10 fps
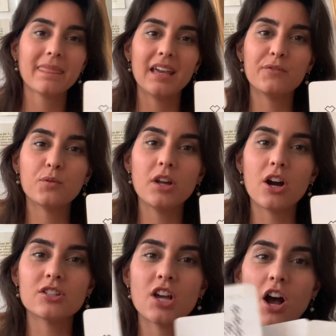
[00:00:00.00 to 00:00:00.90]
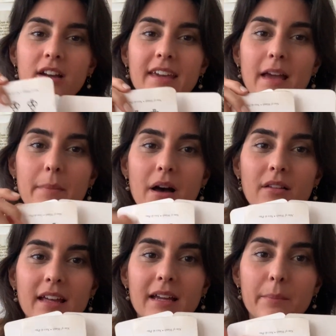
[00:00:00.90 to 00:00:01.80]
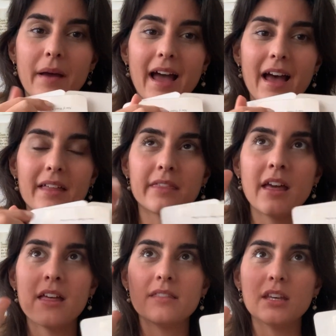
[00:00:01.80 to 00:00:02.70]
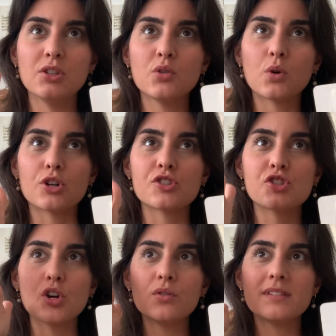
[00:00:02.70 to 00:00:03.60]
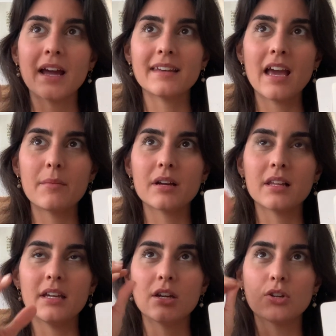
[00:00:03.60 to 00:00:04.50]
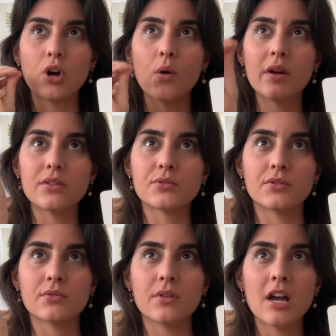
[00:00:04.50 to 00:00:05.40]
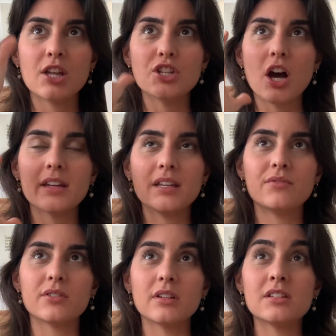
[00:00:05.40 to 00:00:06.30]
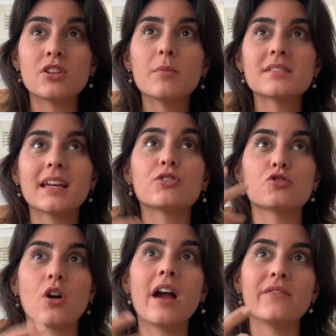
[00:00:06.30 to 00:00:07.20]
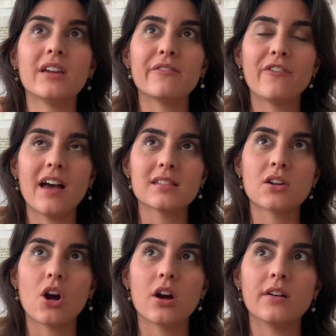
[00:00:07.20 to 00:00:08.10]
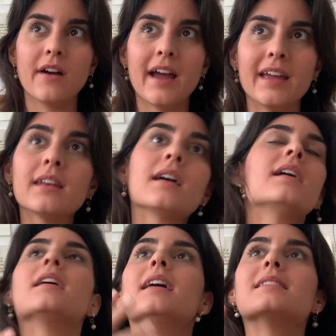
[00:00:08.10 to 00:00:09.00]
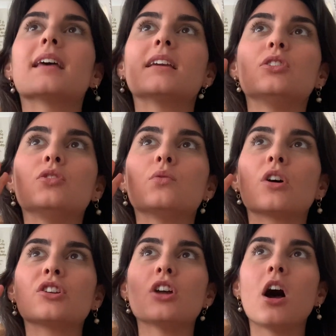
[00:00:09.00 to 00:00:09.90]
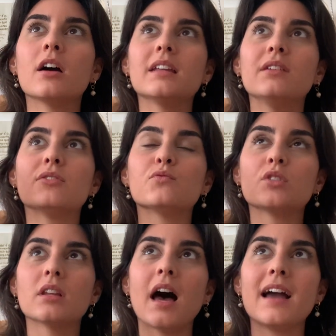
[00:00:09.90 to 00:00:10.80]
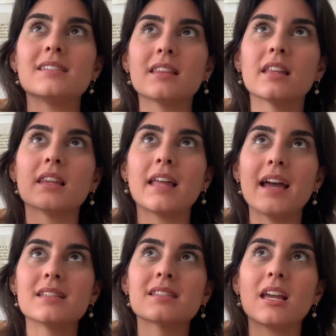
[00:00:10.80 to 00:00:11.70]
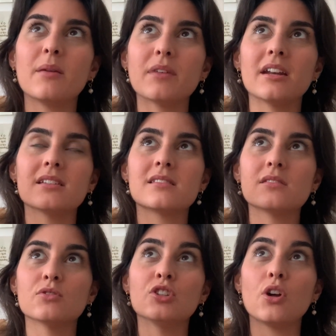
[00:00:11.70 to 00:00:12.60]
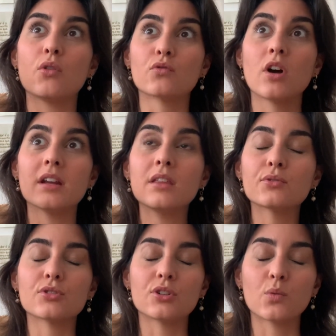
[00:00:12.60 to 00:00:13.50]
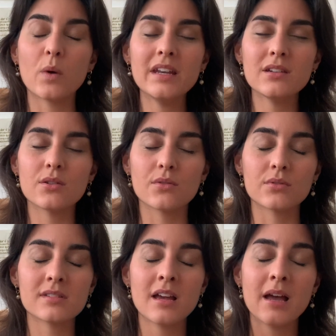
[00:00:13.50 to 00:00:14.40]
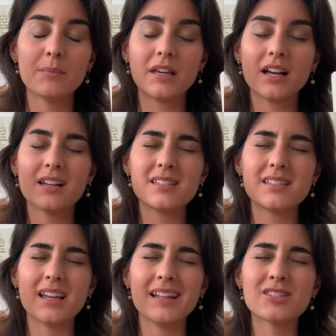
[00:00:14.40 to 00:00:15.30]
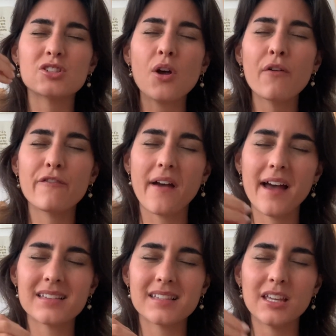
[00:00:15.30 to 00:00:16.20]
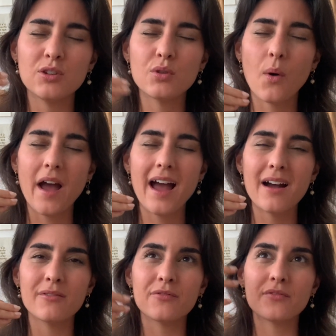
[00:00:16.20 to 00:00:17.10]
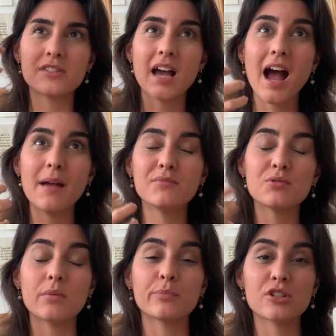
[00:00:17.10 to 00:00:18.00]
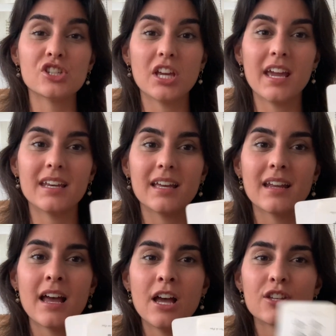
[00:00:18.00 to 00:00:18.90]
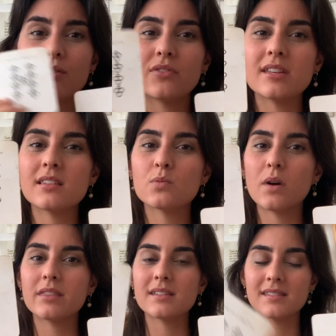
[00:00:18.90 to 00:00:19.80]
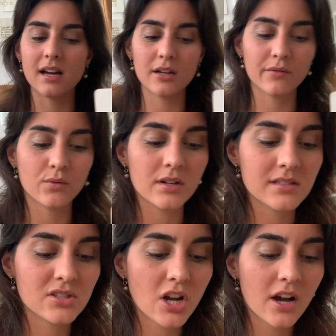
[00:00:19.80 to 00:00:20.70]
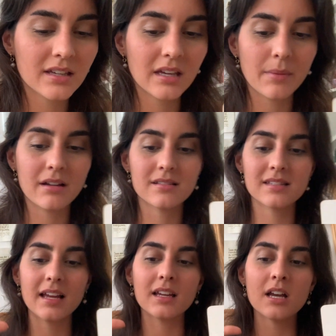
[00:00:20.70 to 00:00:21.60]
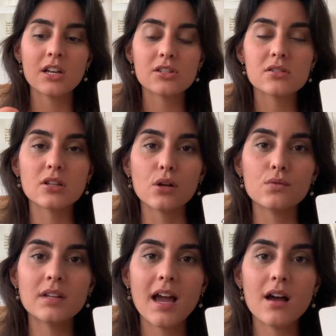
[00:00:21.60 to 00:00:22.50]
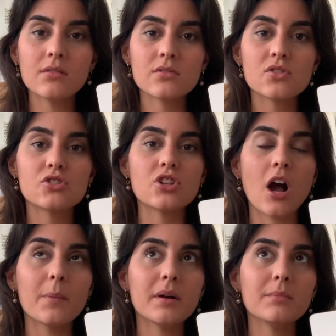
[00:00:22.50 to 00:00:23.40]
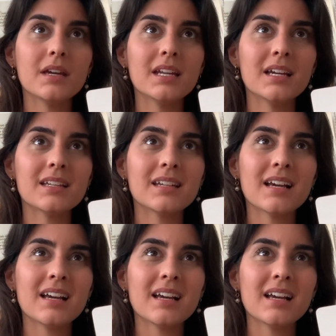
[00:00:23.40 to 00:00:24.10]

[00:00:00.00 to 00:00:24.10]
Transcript: if we are talking about like a path that you are so dynamically going through, not even, it's almost like driving a fast car, right? It's like you are not even realizing the landscape that is, running through your windows, because it's so fast that you don't have time to appreciate it. So this is what this Nine of Wands is talking about. It's like, slow down, stop a minute,